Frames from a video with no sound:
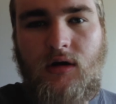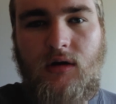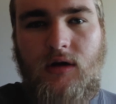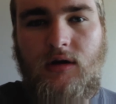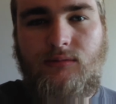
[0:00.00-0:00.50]

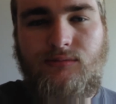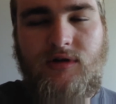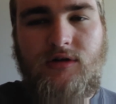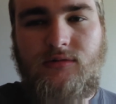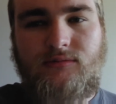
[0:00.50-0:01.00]
And
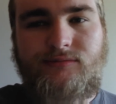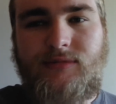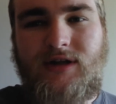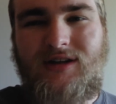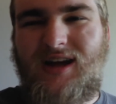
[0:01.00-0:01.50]

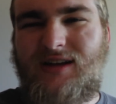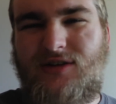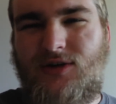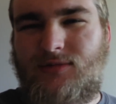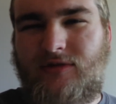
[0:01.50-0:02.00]
not in
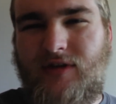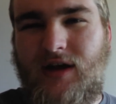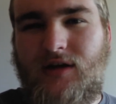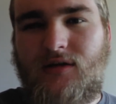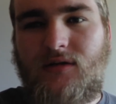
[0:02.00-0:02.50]
terms of
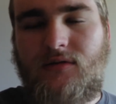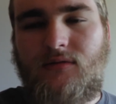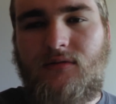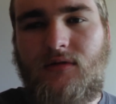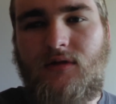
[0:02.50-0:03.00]
like
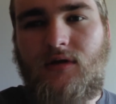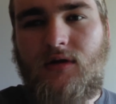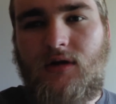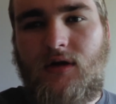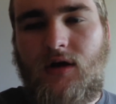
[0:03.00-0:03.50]

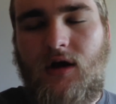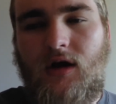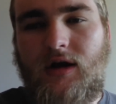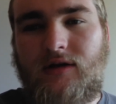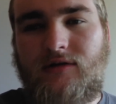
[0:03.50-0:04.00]
on
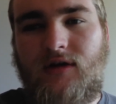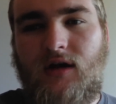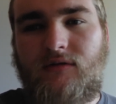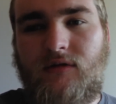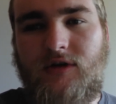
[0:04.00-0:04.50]
ice stuff,
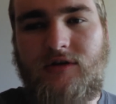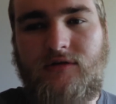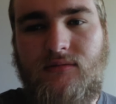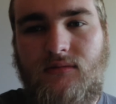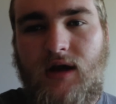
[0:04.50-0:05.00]
but just
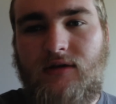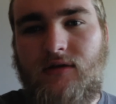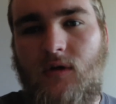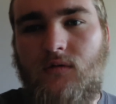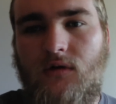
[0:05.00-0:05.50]
as
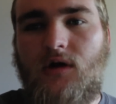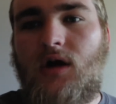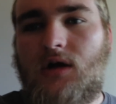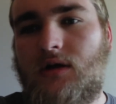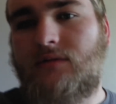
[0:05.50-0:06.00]

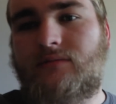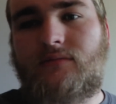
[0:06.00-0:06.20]
overall,